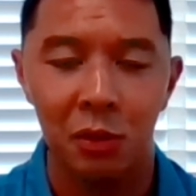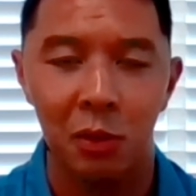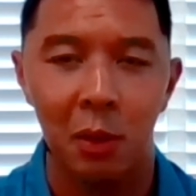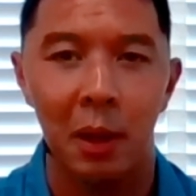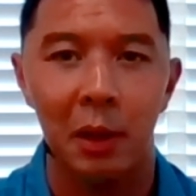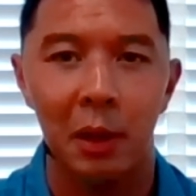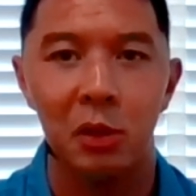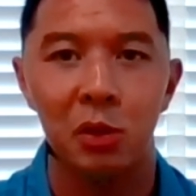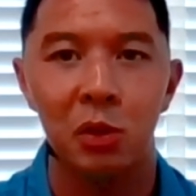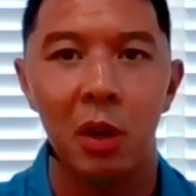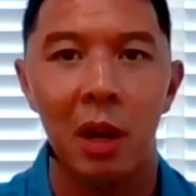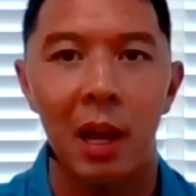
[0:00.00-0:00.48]
So
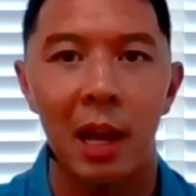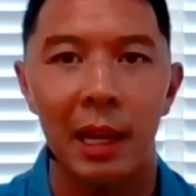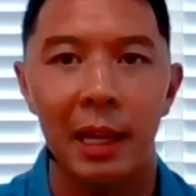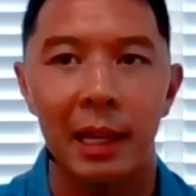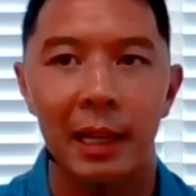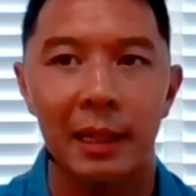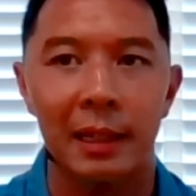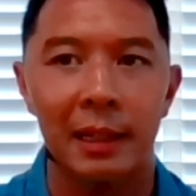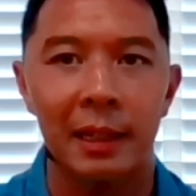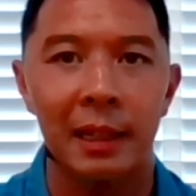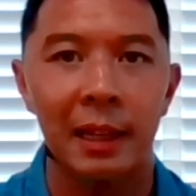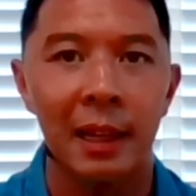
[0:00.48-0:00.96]
I try
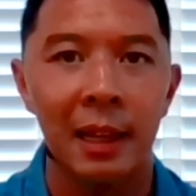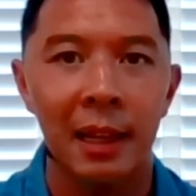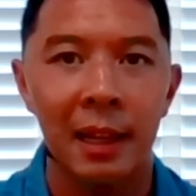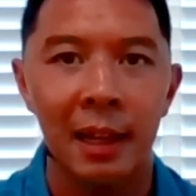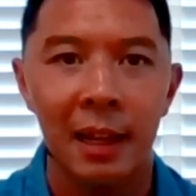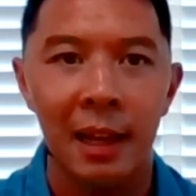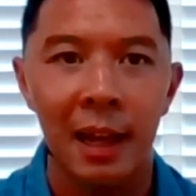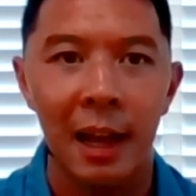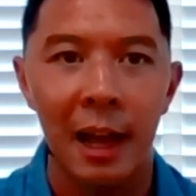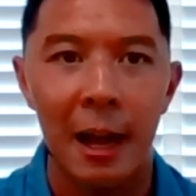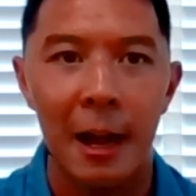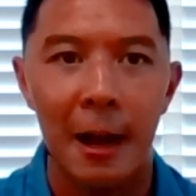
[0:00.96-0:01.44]
and
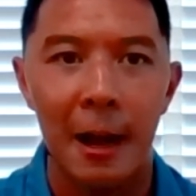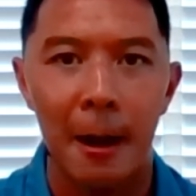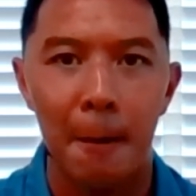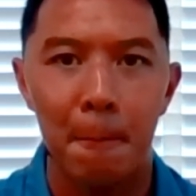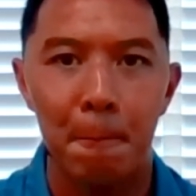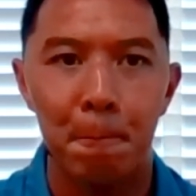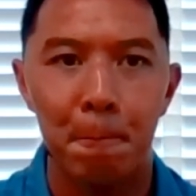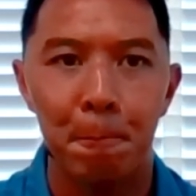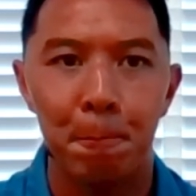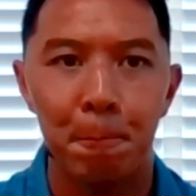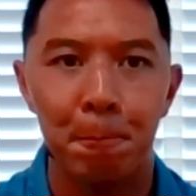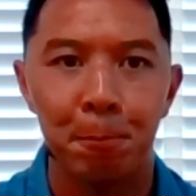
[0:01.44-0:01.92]

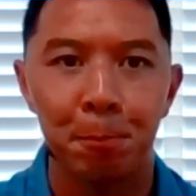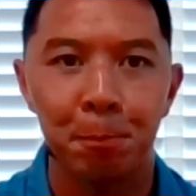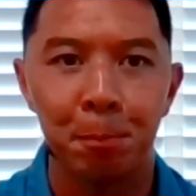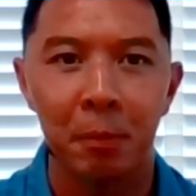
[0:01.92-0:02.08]
um,